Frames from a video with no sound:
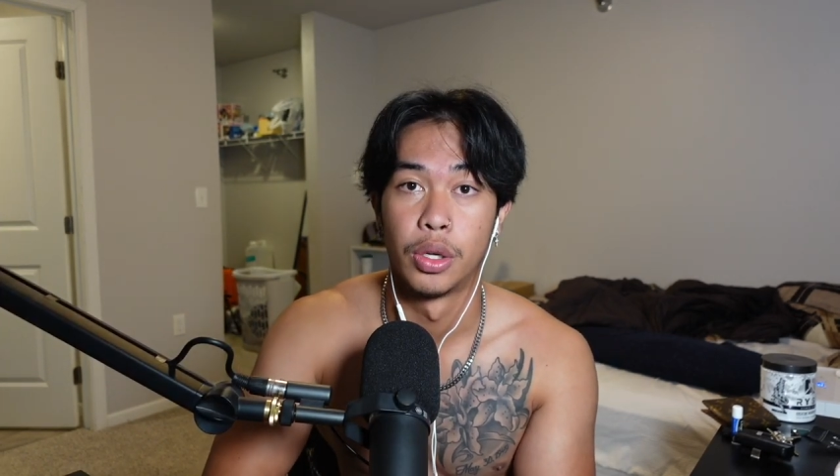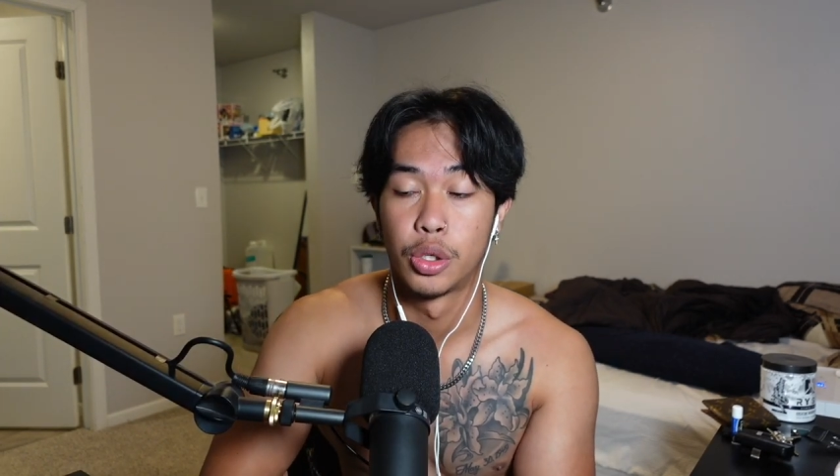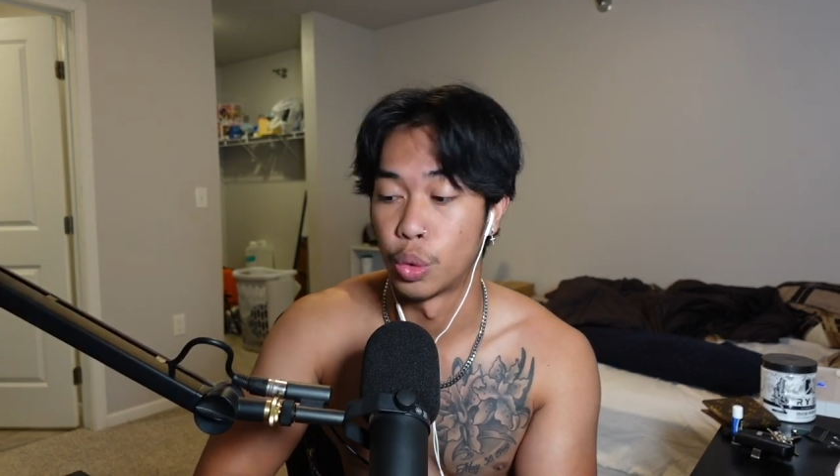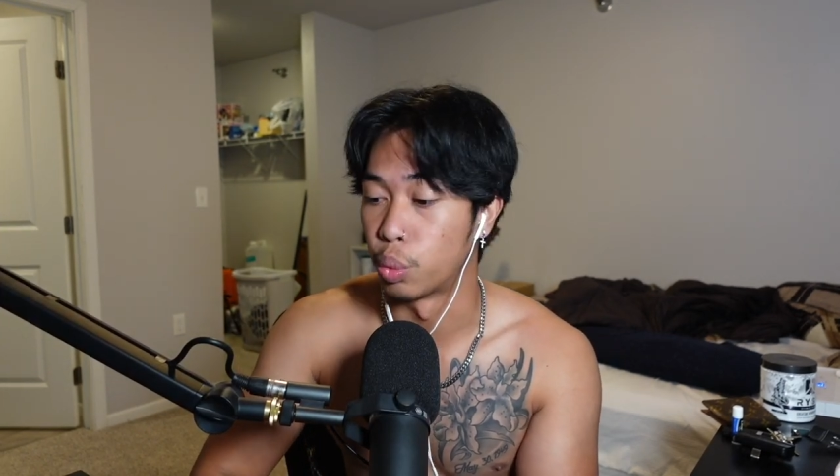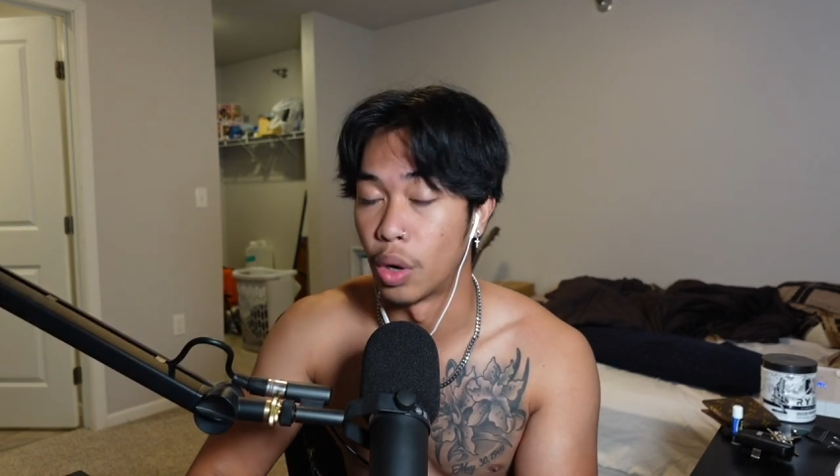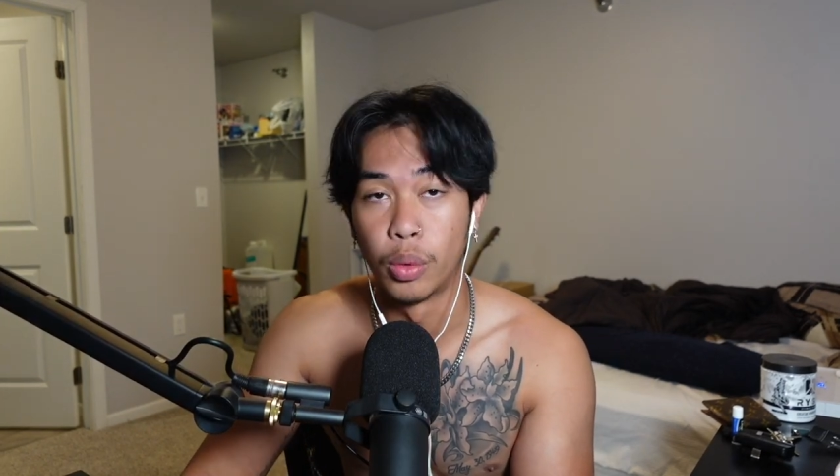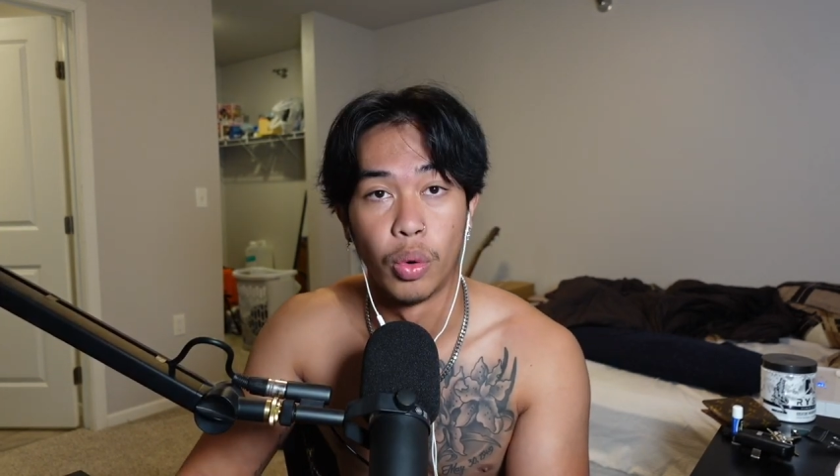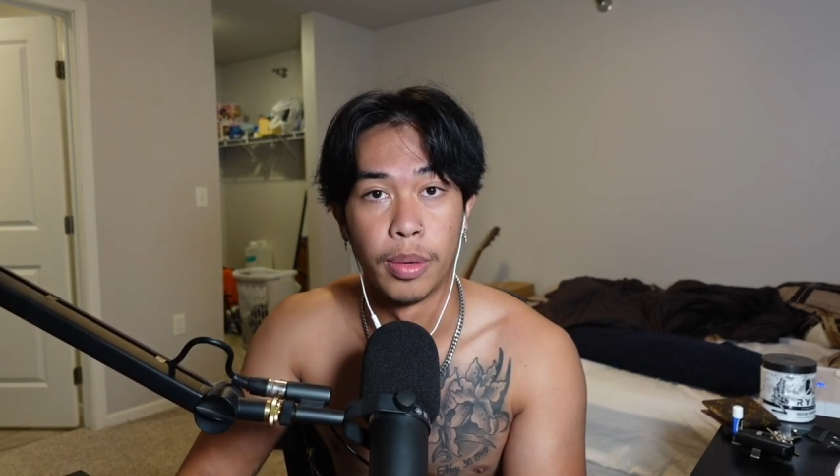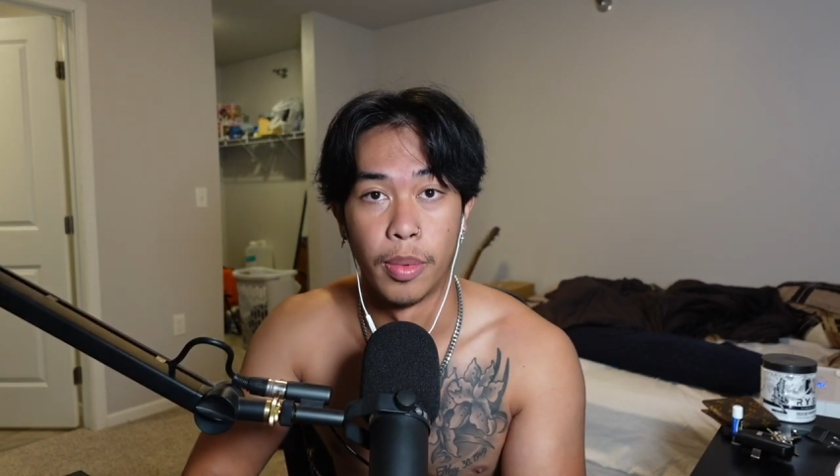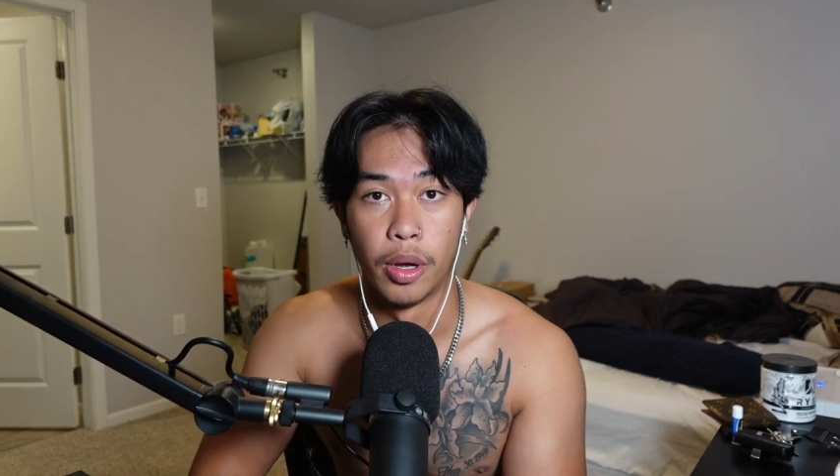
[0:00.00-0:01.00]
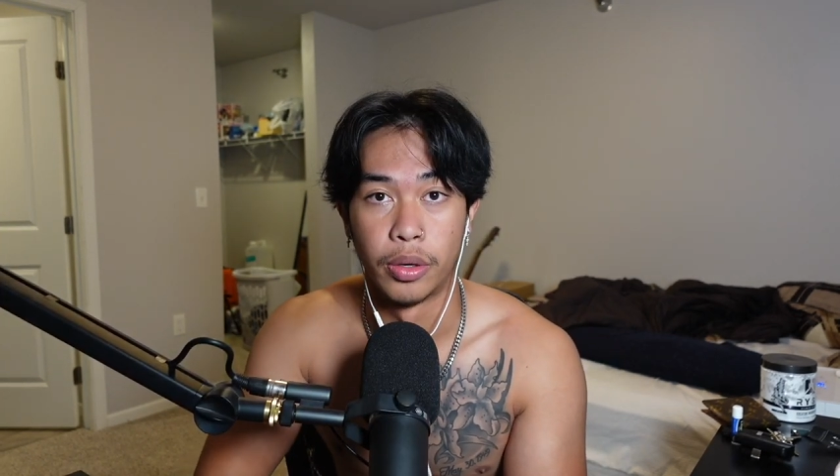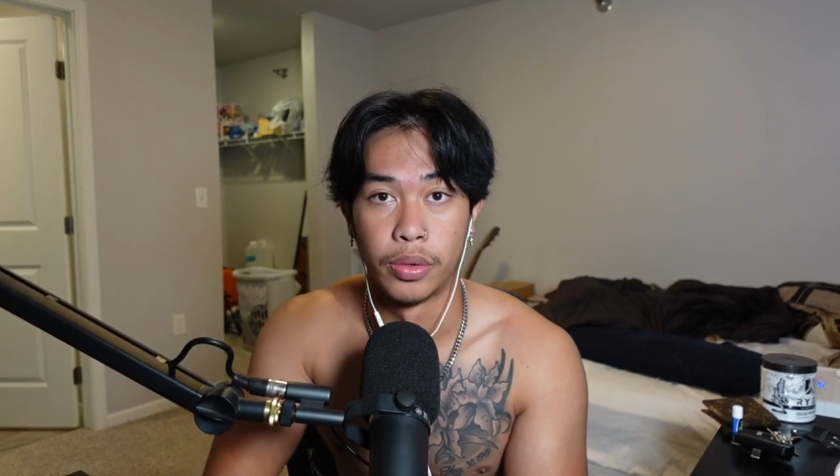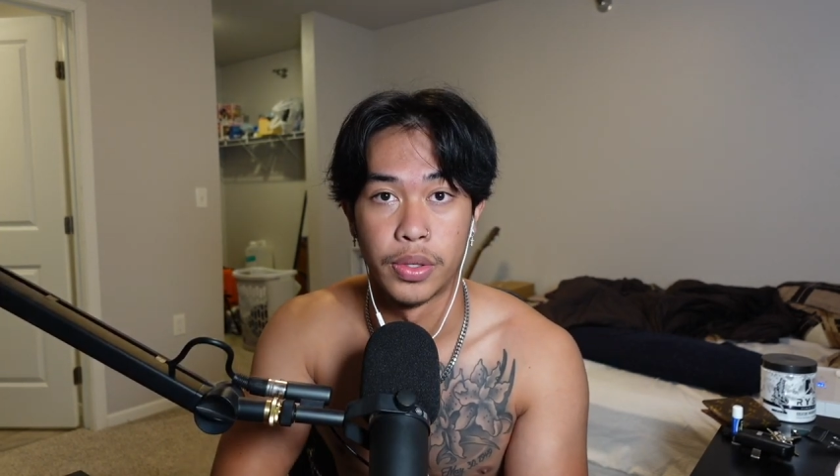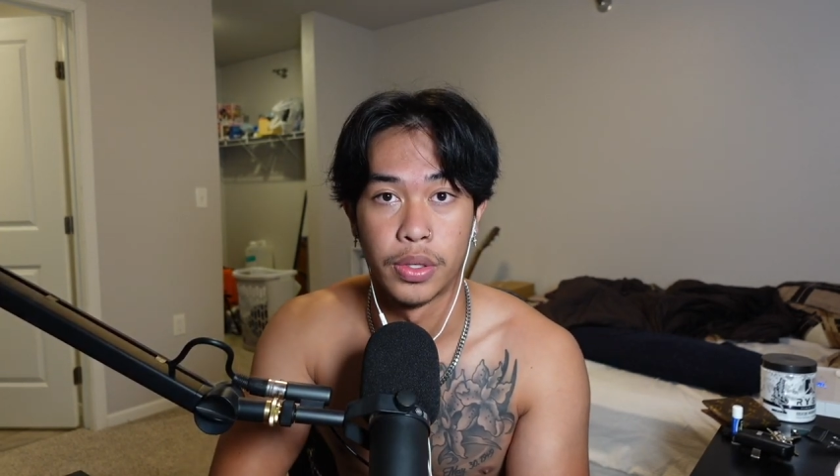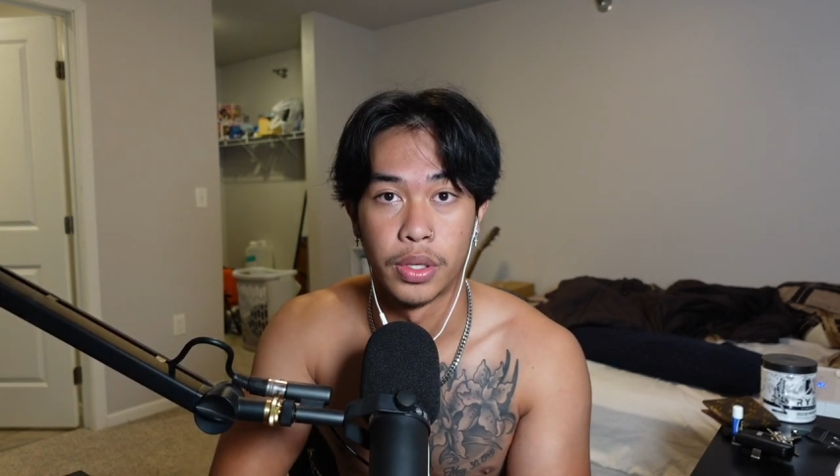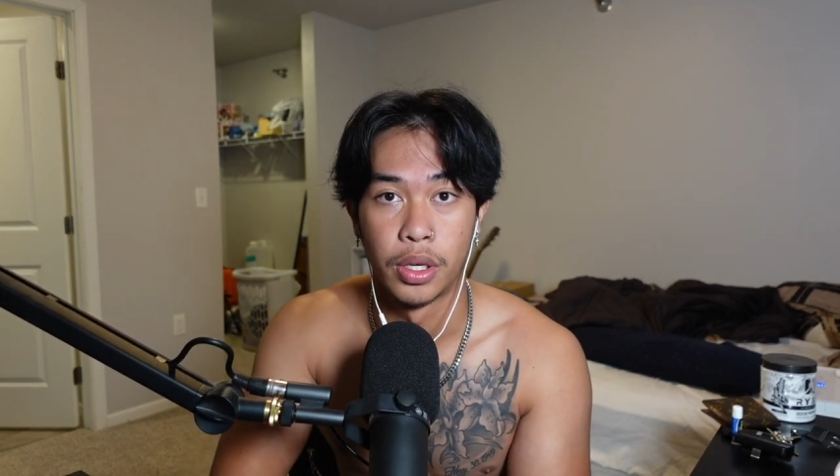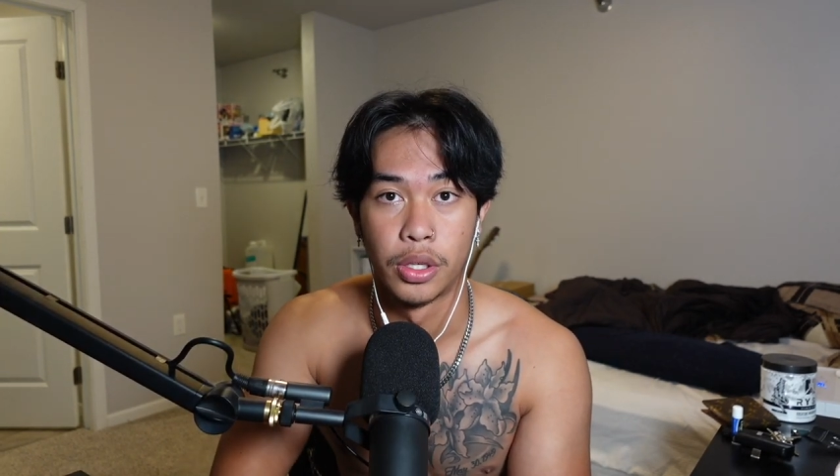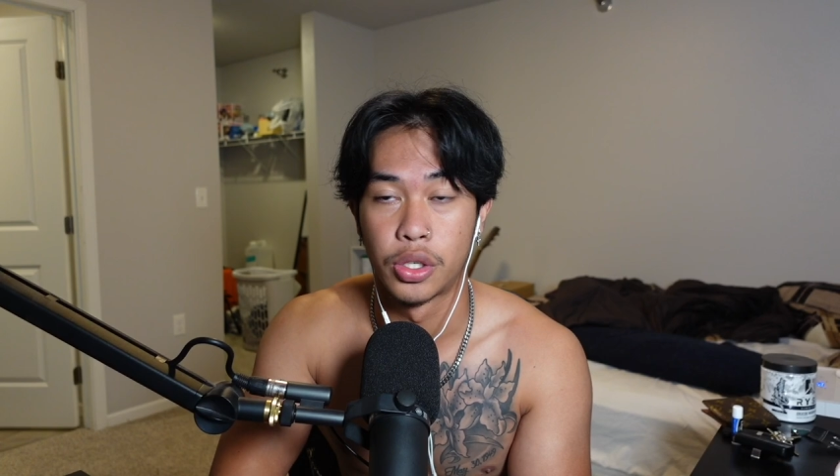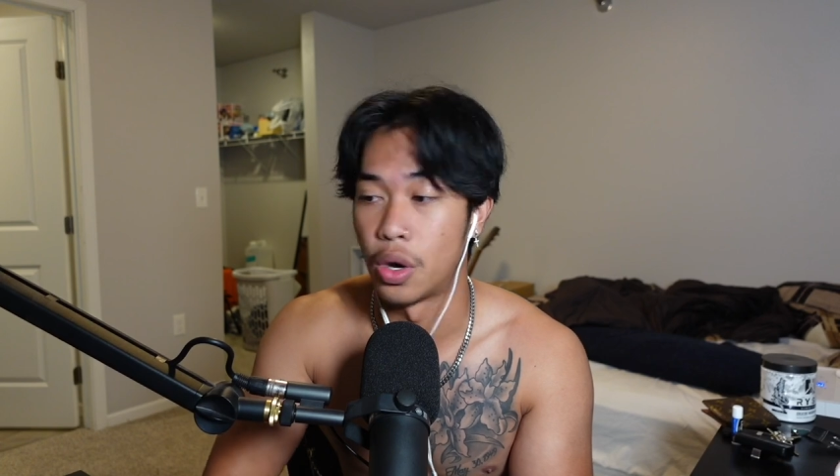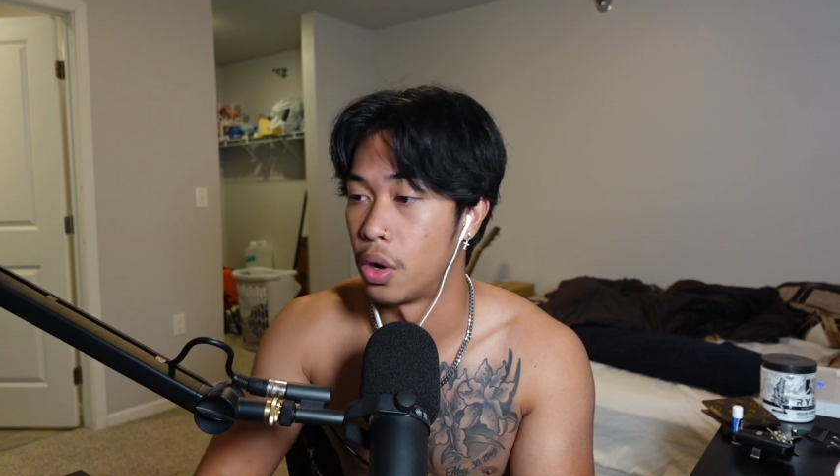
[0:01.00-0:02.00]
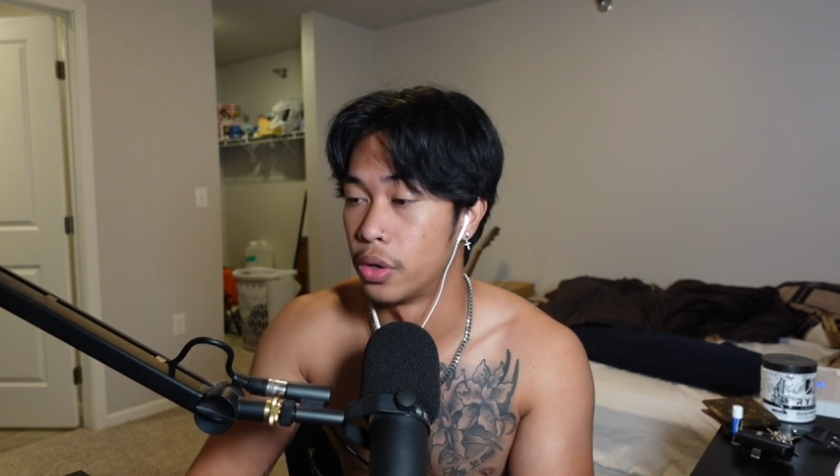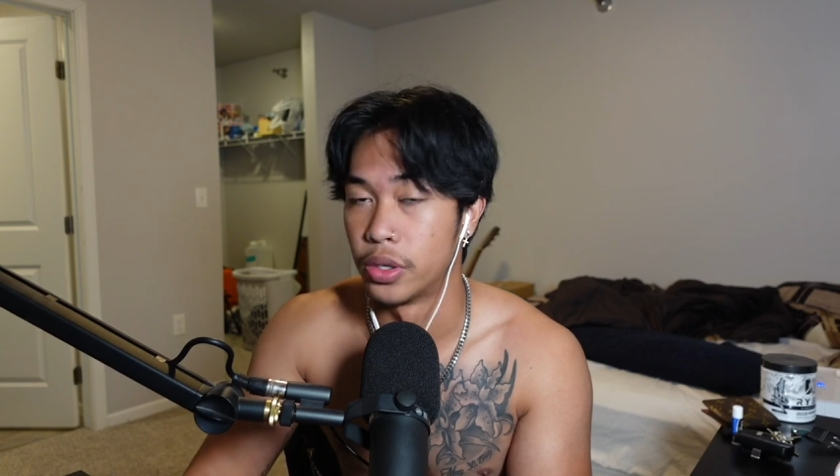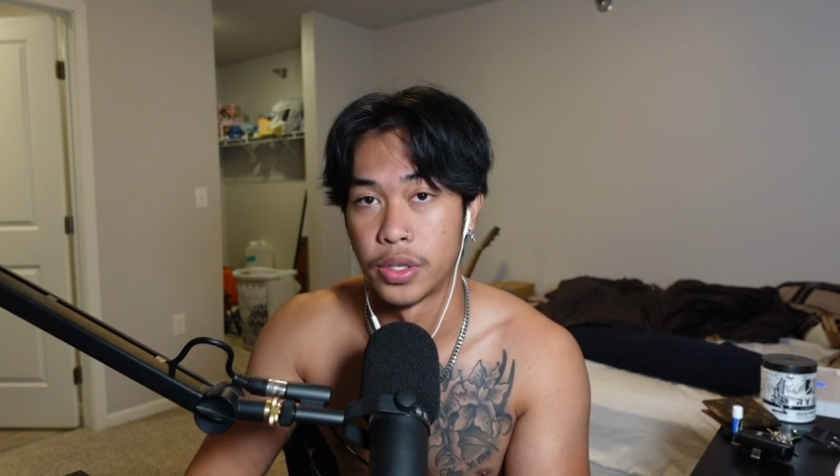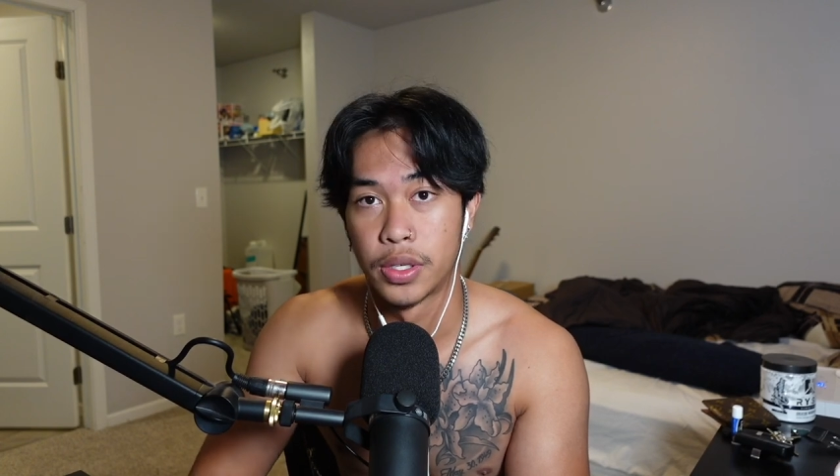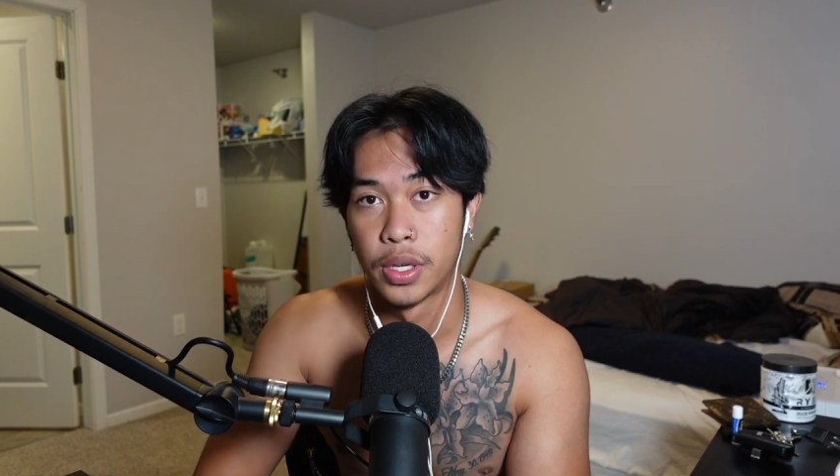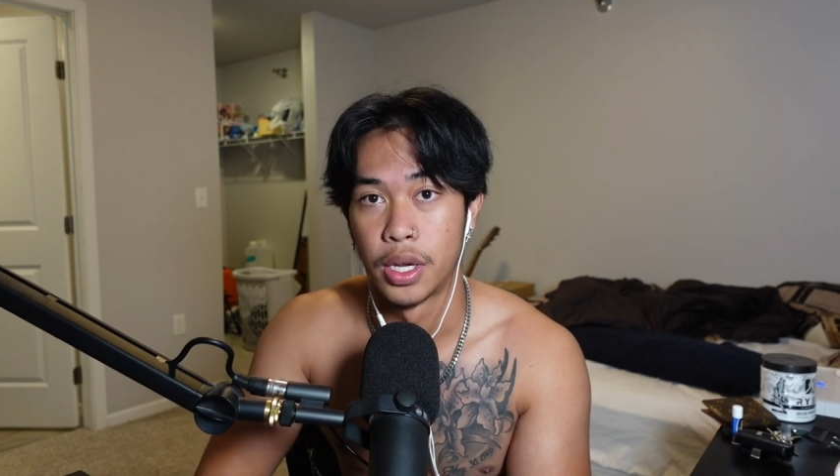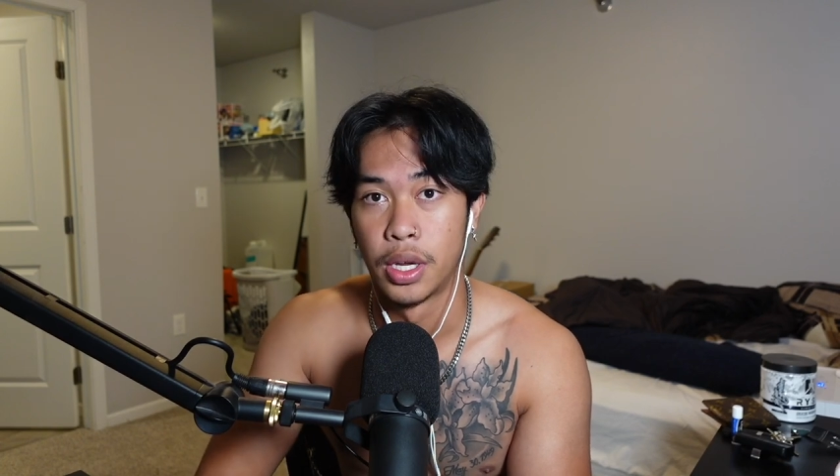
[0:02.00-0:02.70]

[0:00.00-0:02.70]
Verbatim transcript: to runway models to artists.